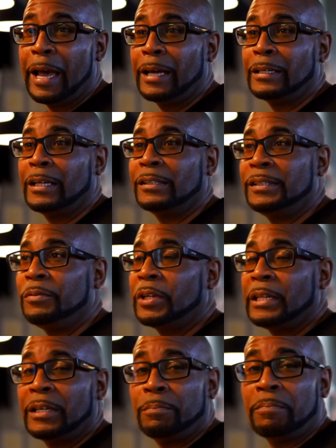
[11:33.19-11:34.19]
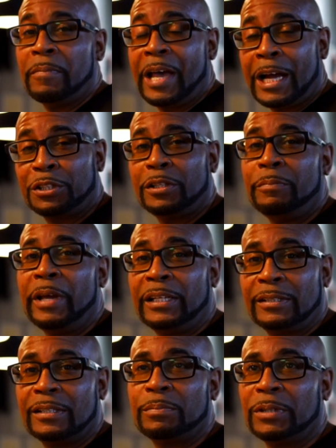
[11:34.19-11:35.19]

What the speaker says: And see what that actually makes this